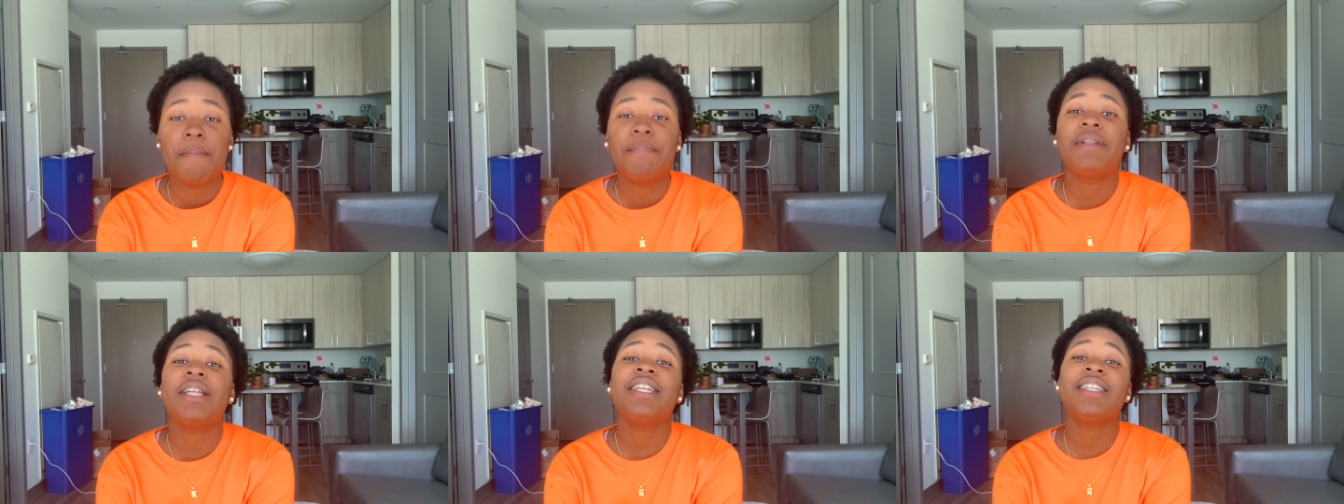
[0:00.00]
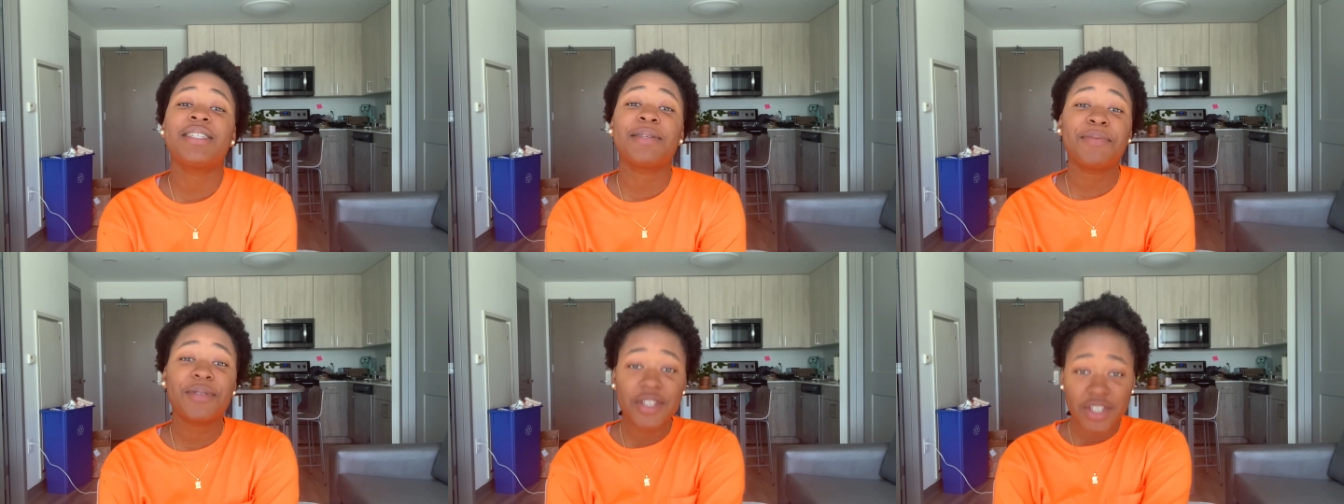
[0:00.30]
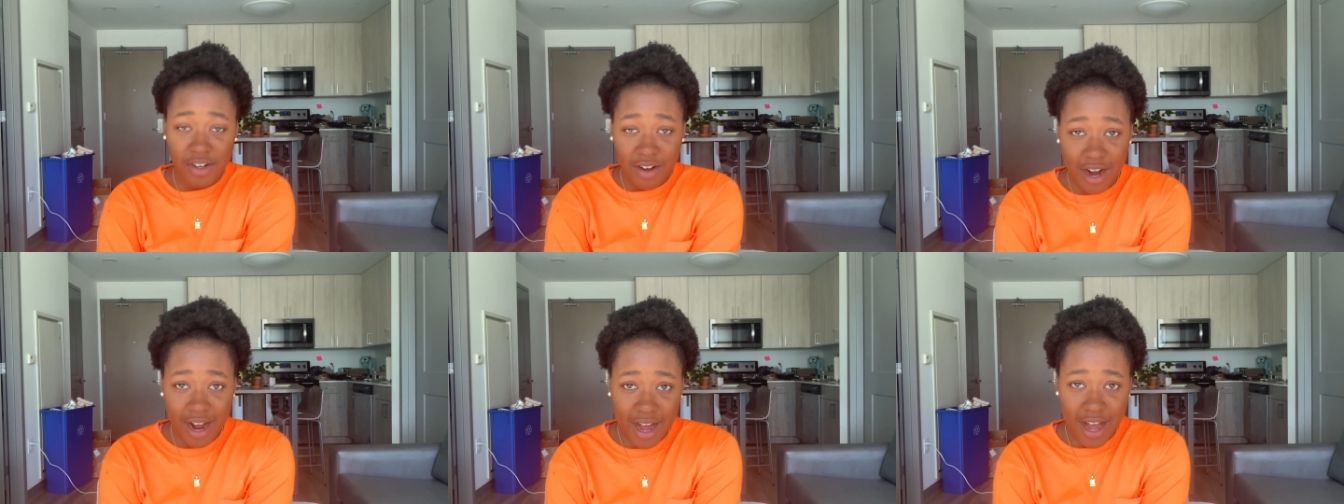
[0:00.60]
please
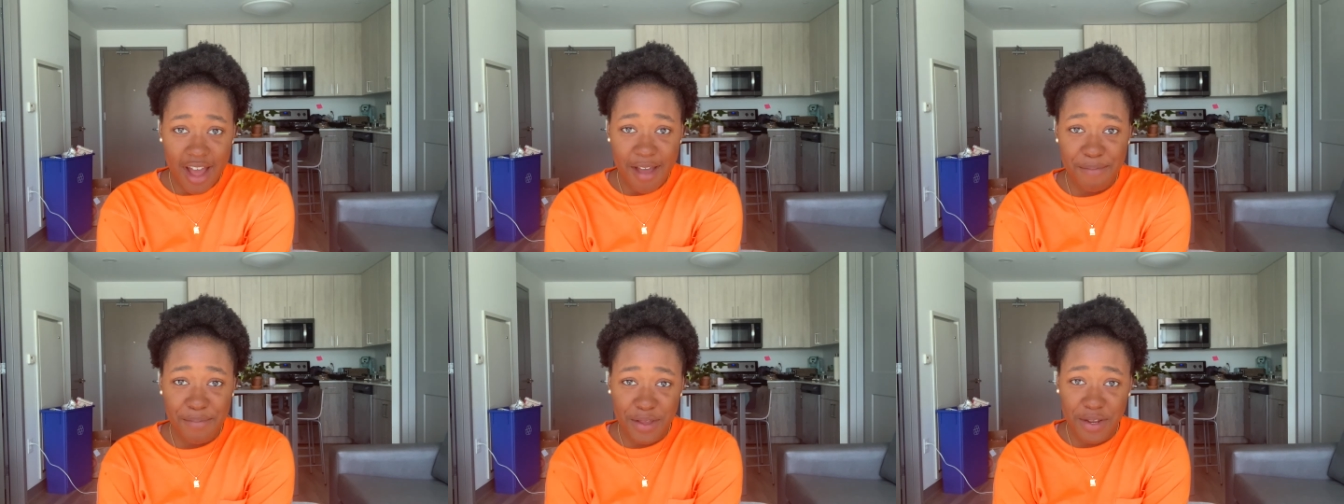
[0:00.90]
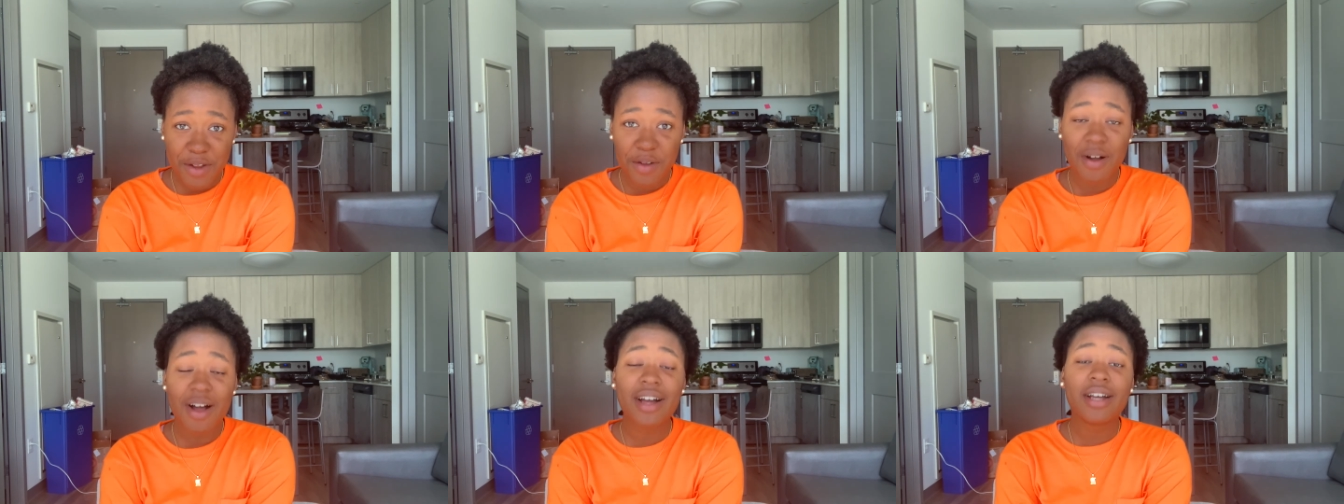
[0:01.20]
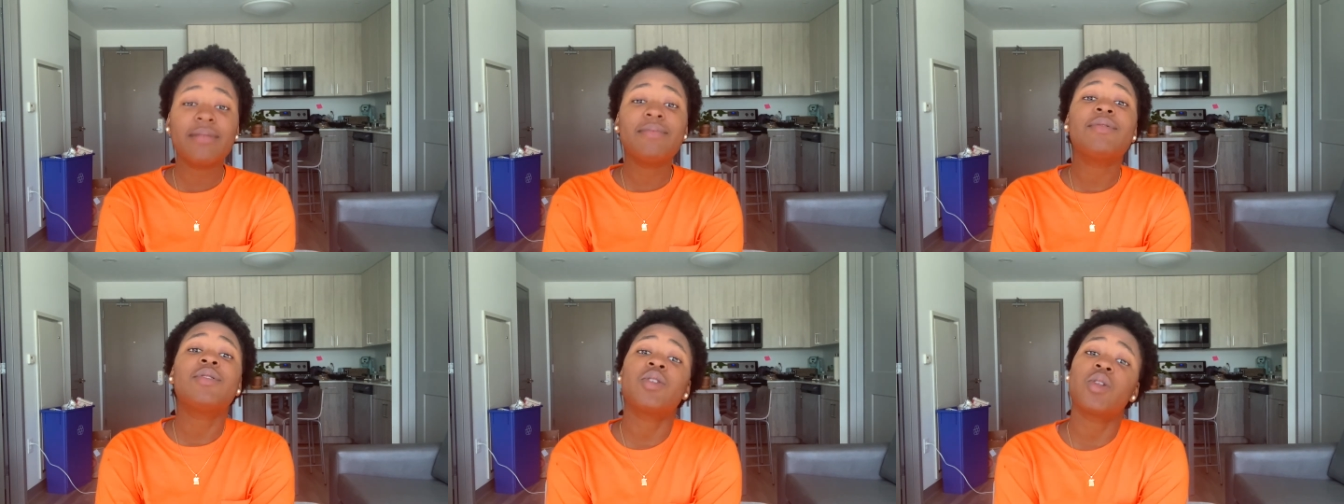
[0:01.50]
subscribe. You know,
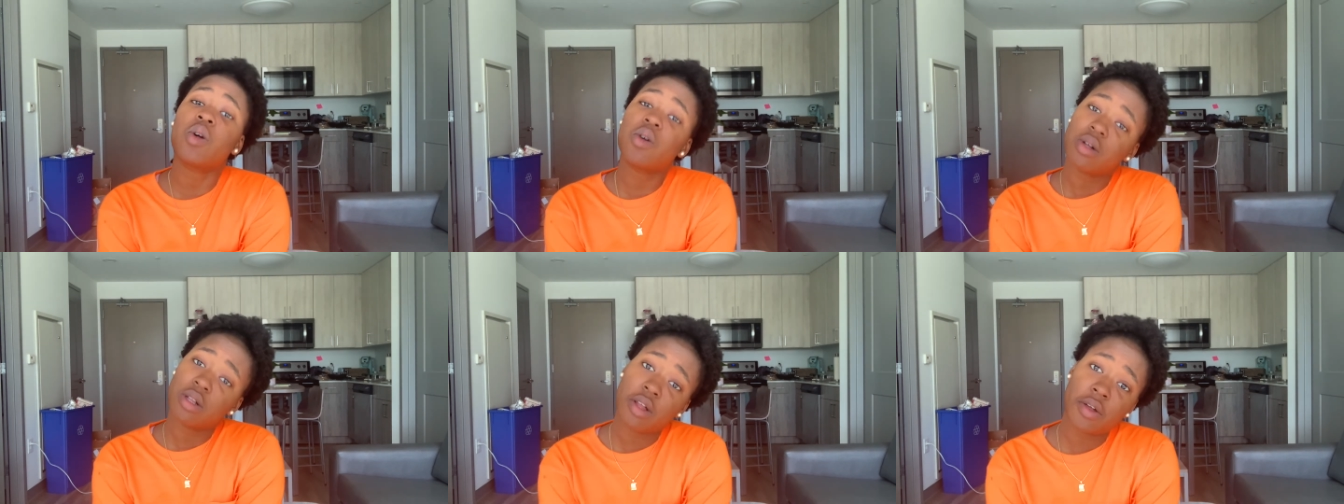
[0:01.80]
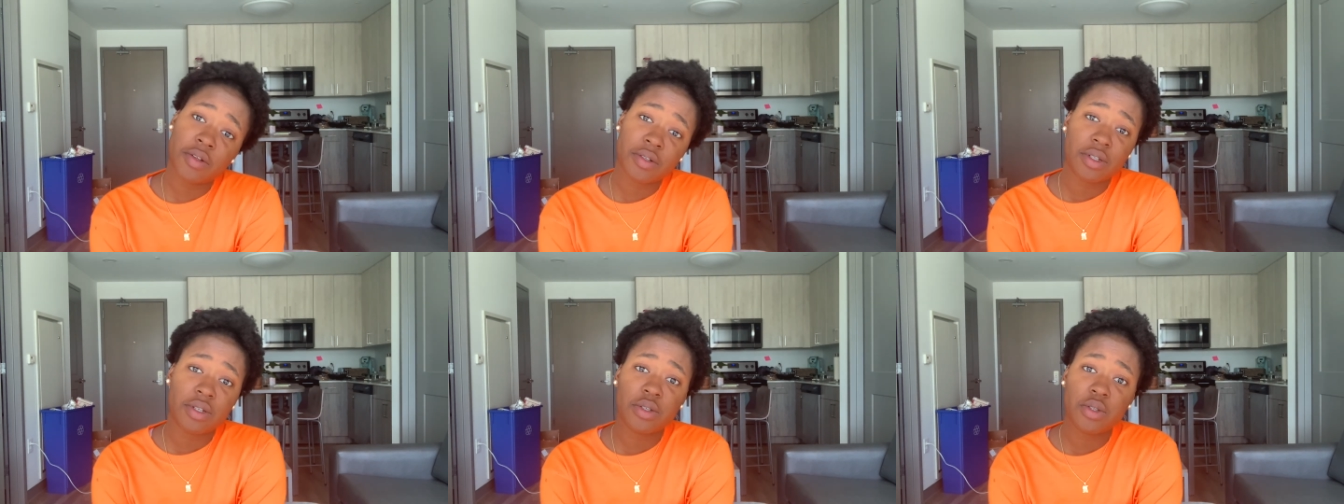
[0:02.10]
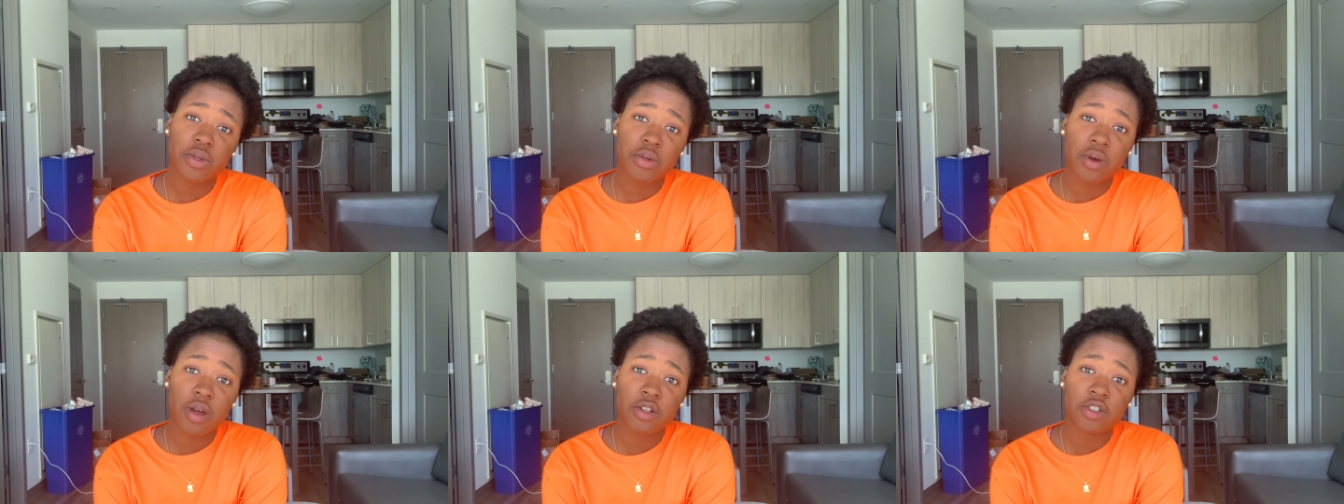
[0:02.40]
I'm so close to
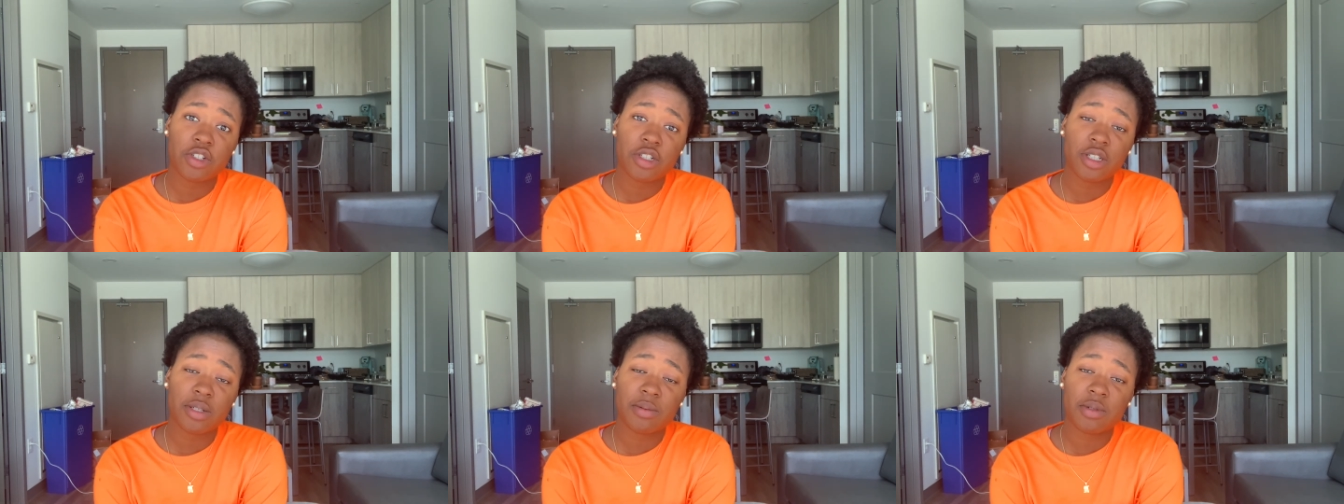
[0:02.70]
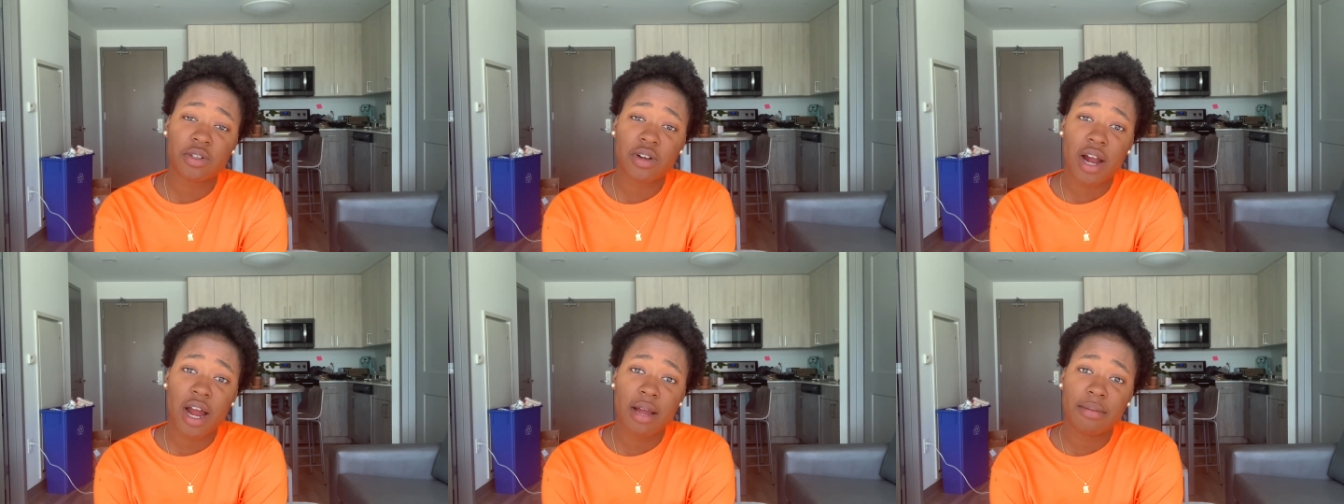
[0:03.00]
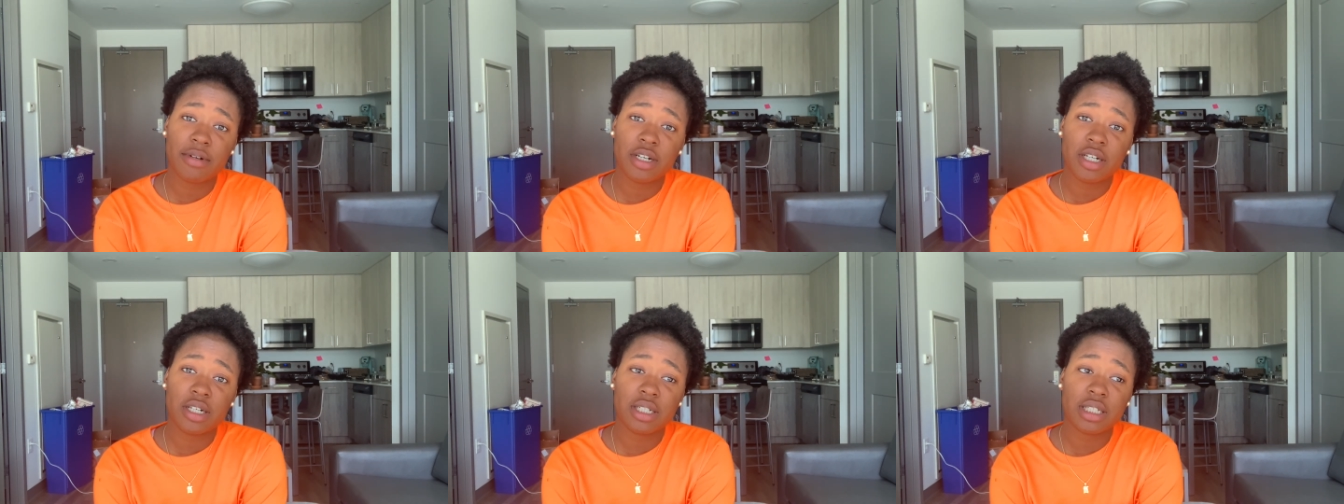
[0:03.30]
two hundred
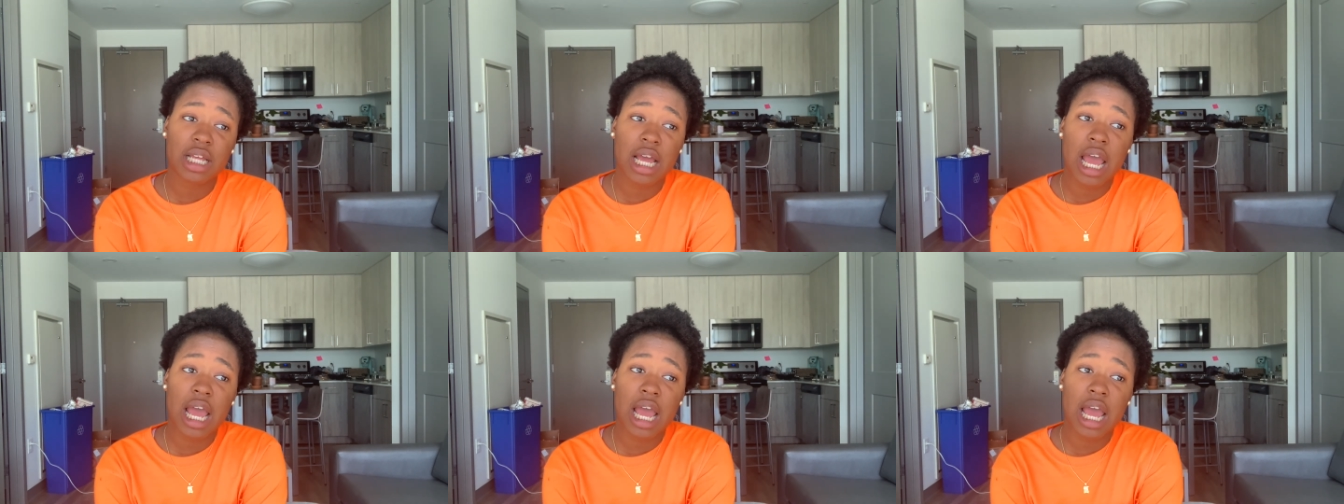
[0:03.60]
subscribers,